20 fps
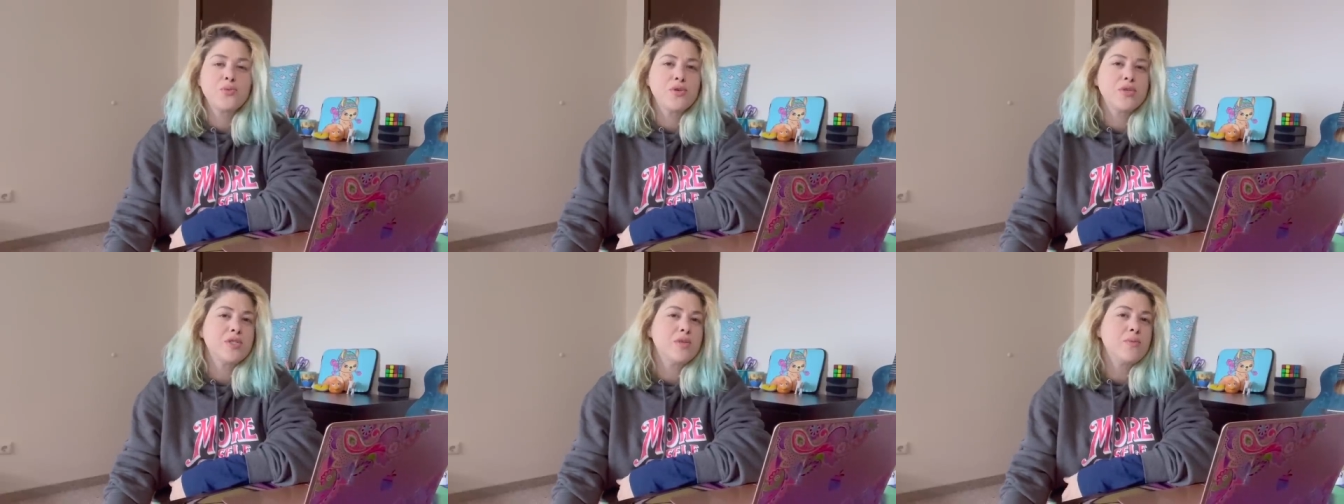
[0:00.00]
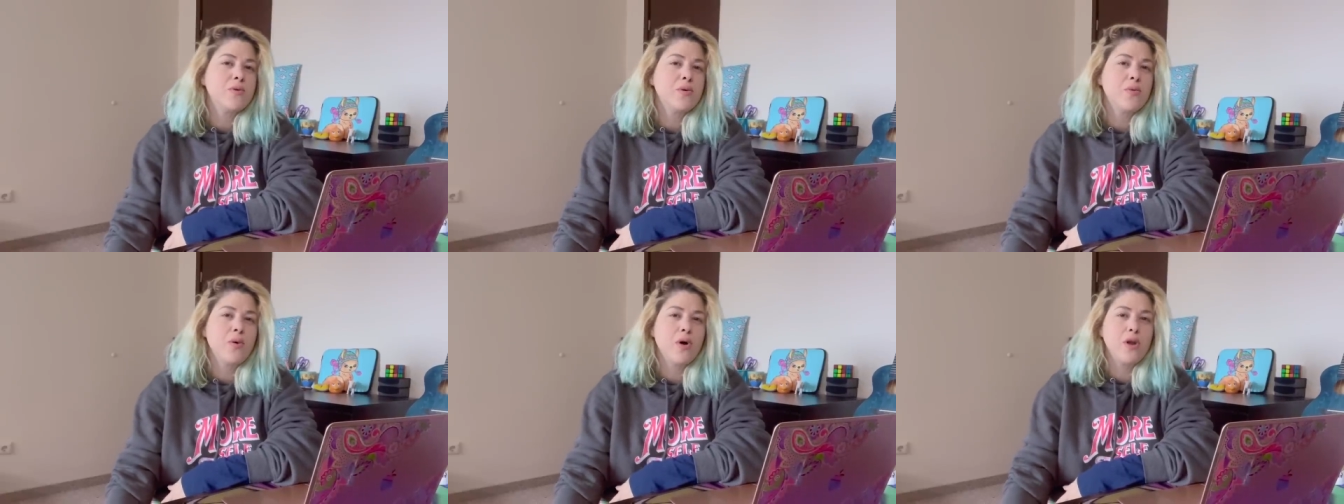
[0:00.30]

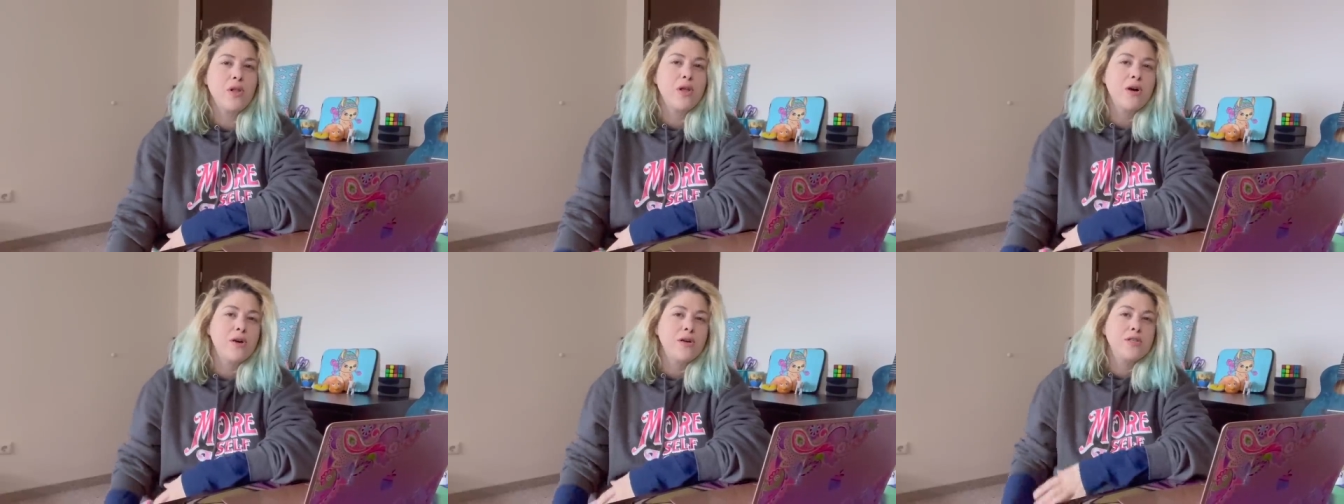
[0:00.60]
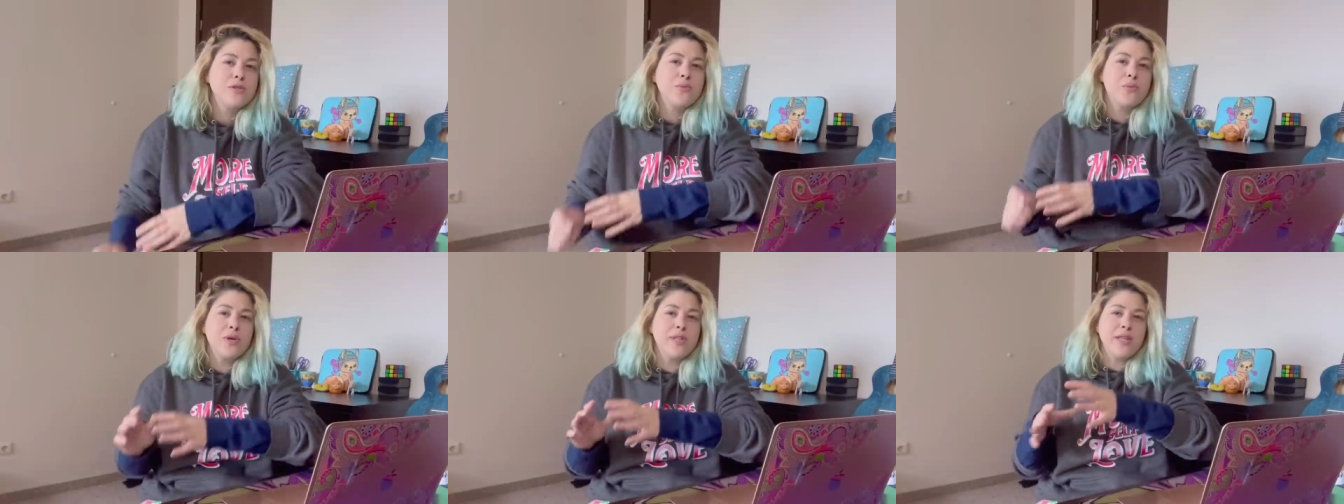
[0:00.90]
printable wall
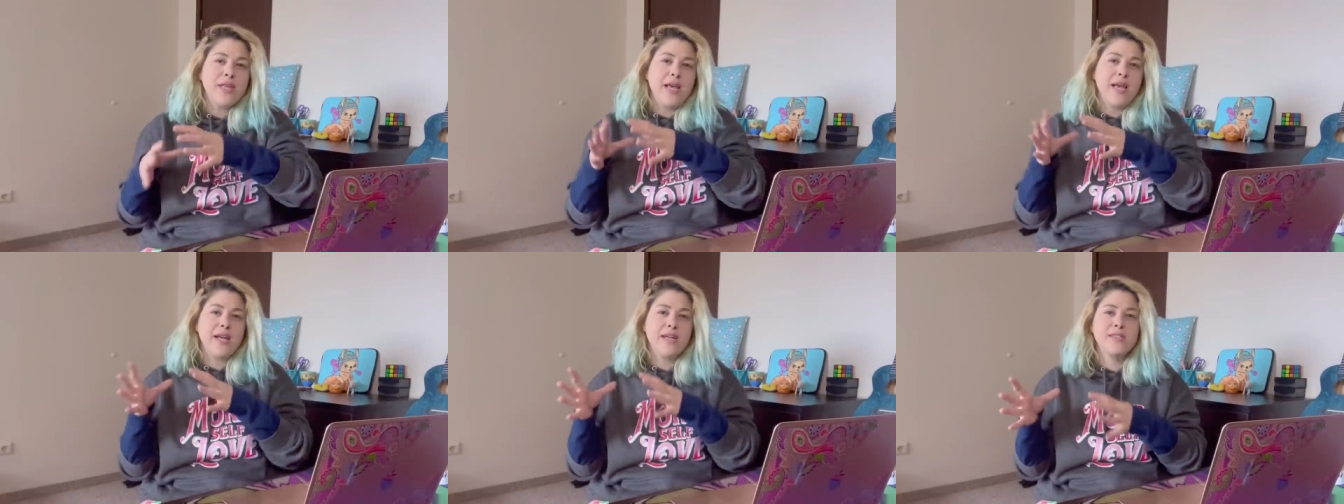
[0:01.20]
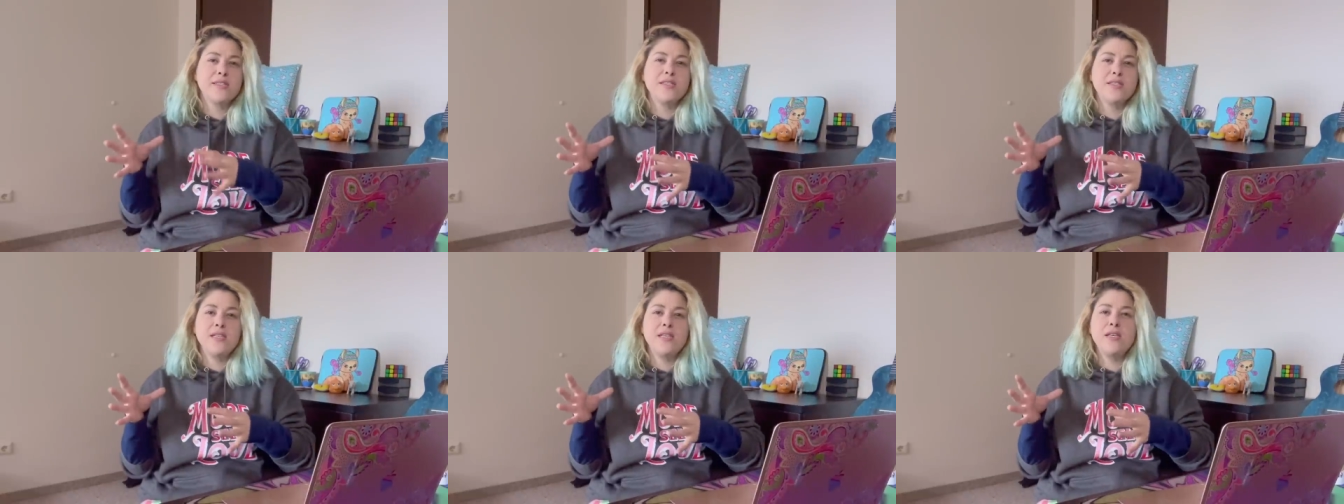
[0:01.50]
art with
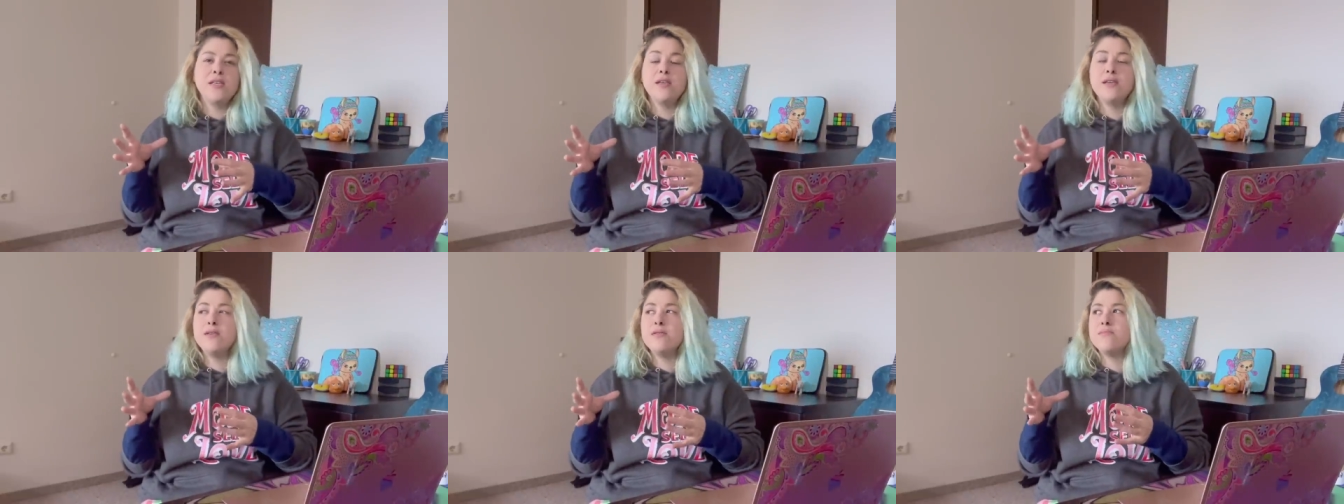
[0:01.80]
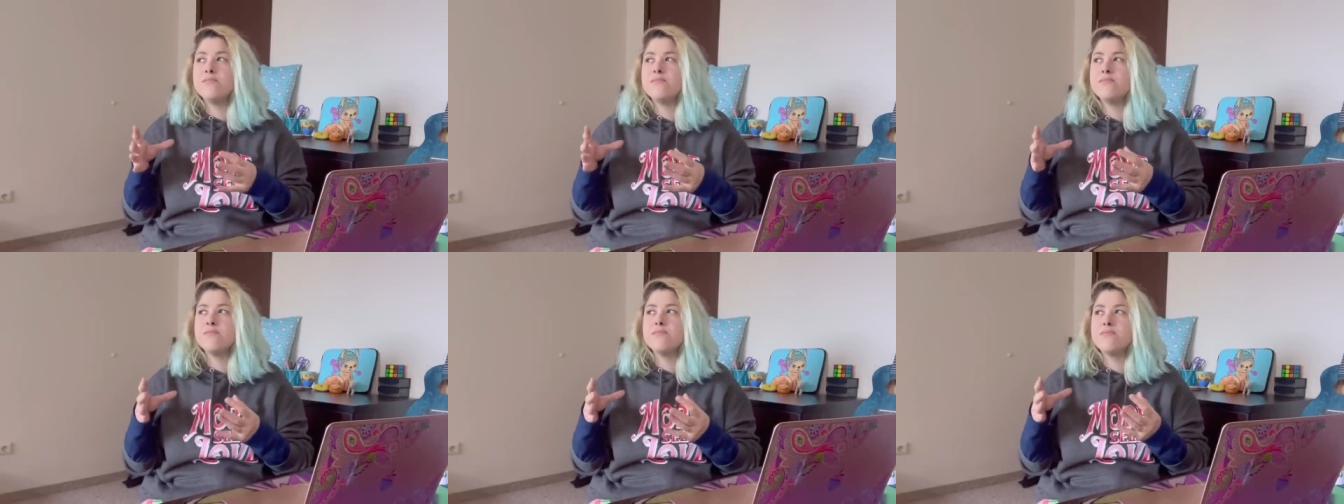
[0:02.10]
Etsy
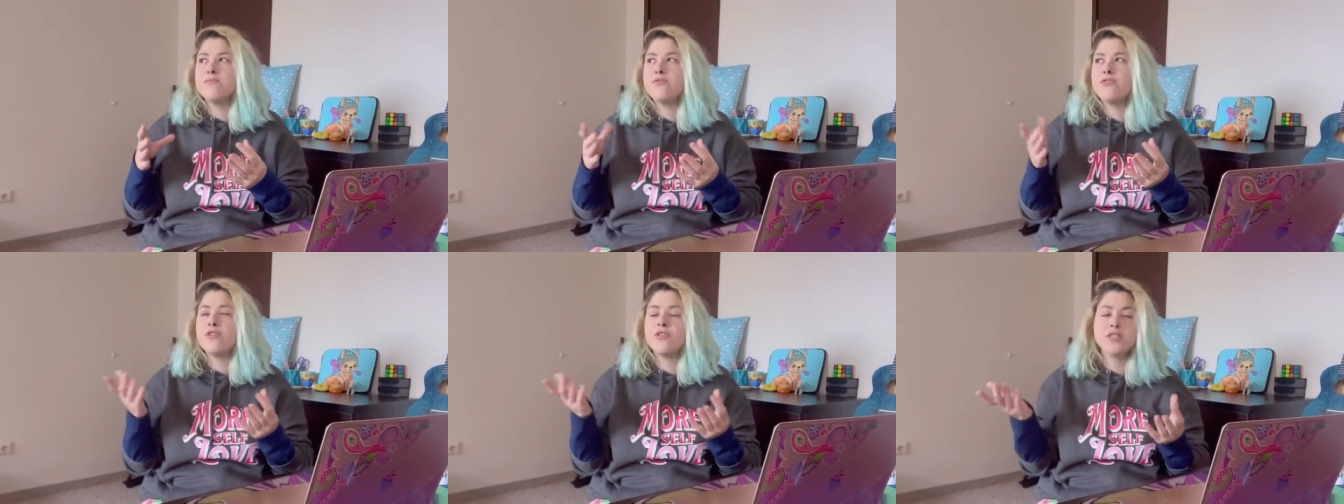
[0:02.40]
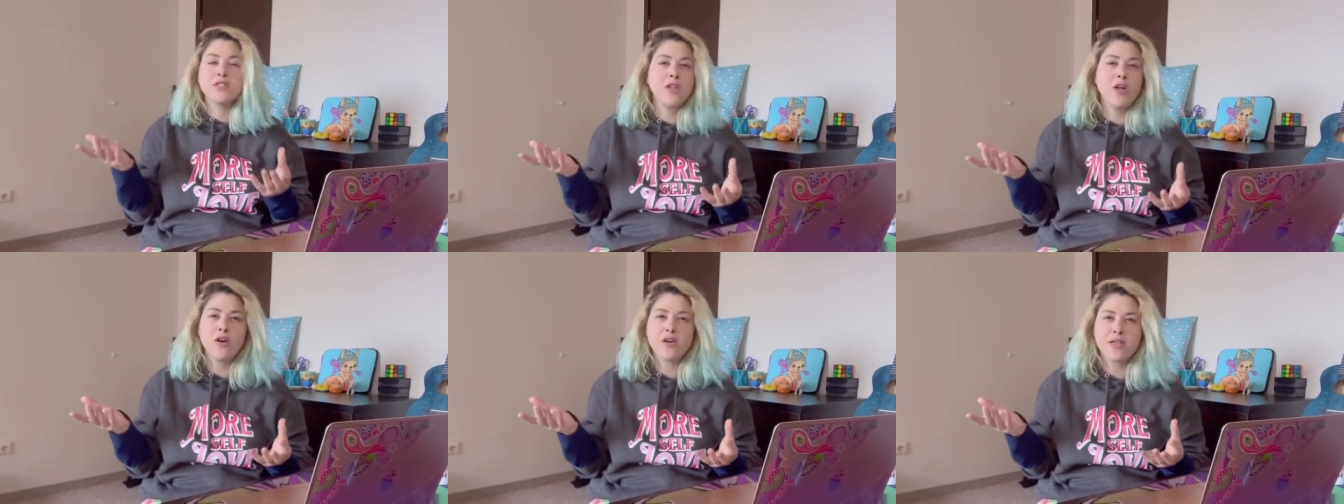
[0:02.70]
for
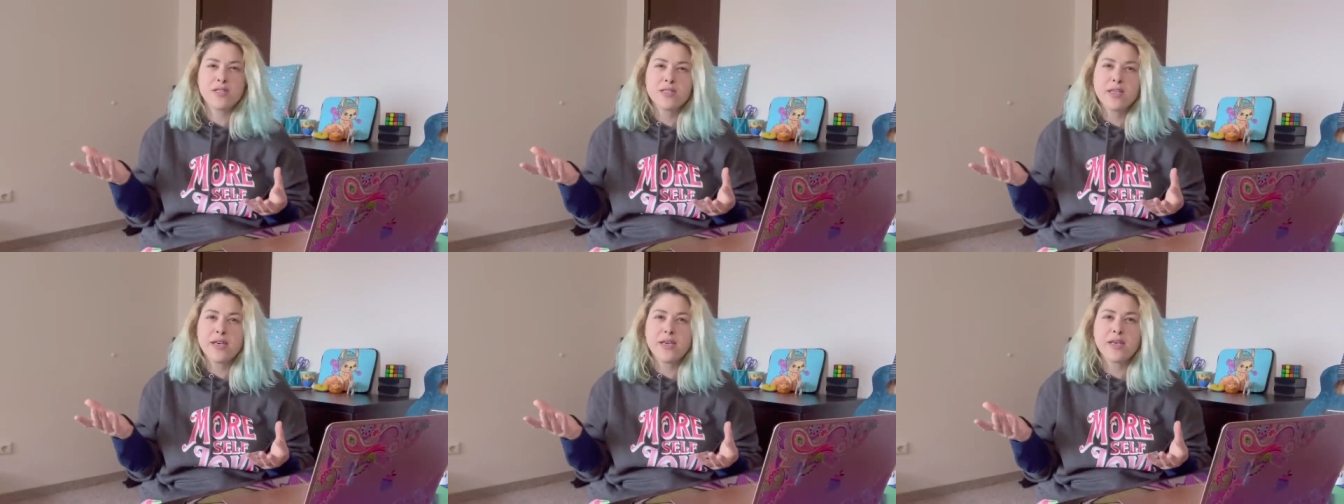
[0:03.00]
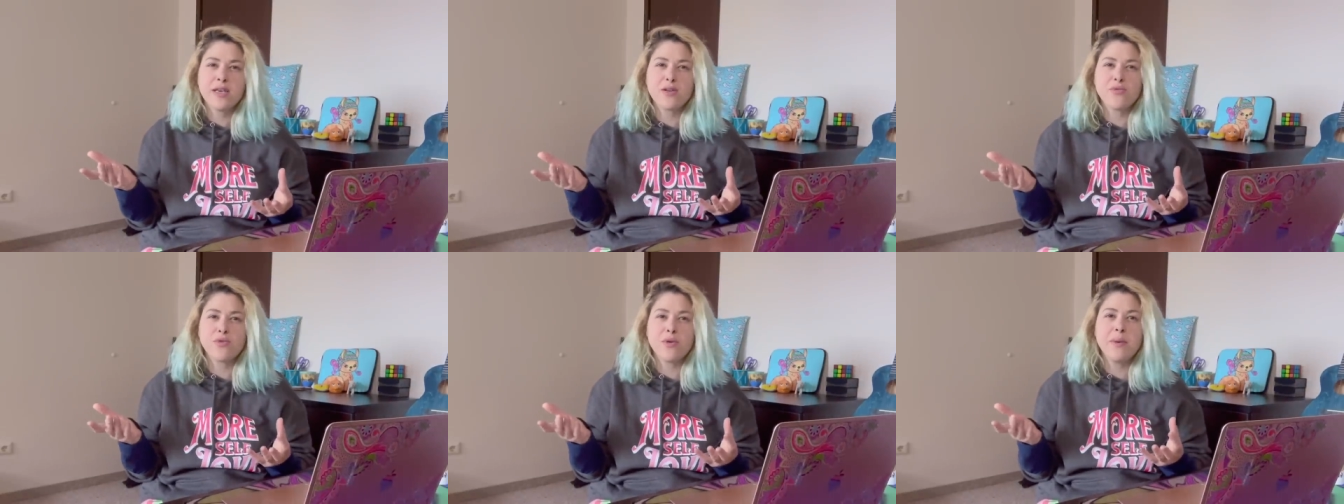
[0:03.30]
as long as I
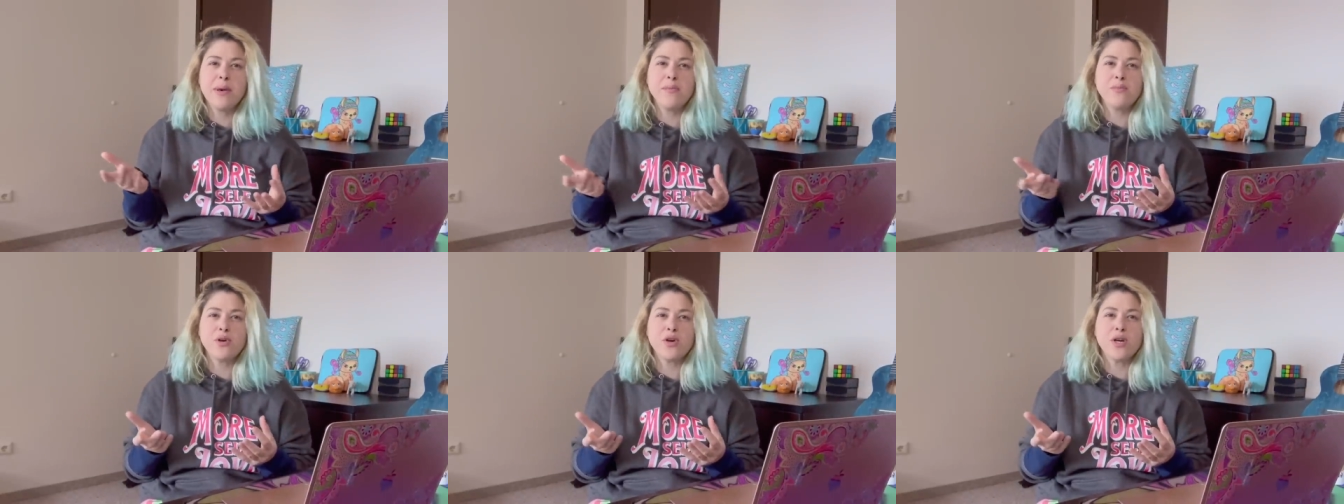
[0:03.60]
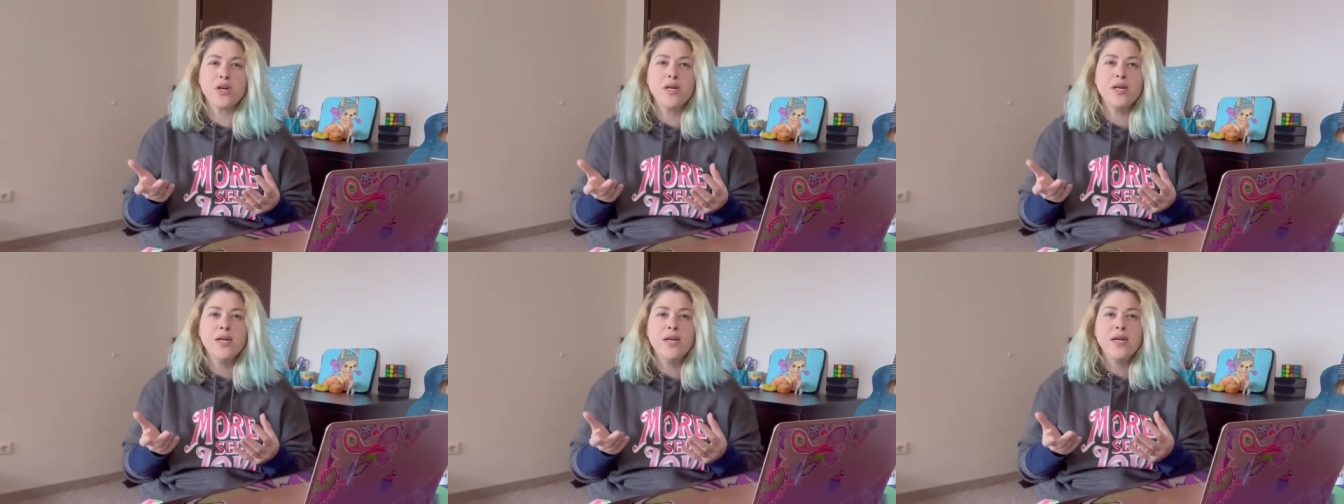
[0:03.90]
can
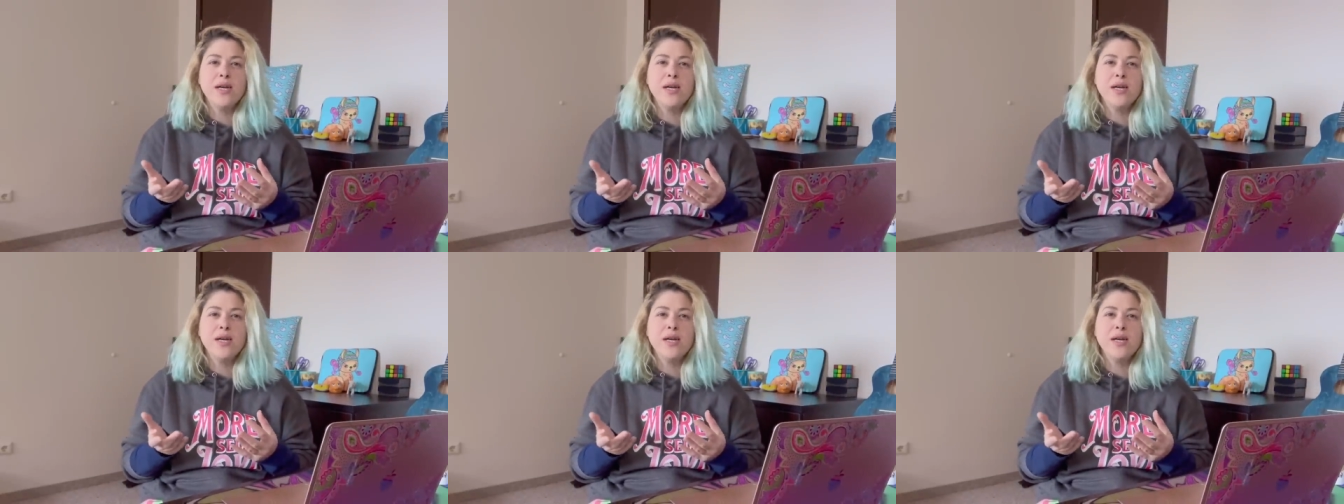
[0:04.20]
remember.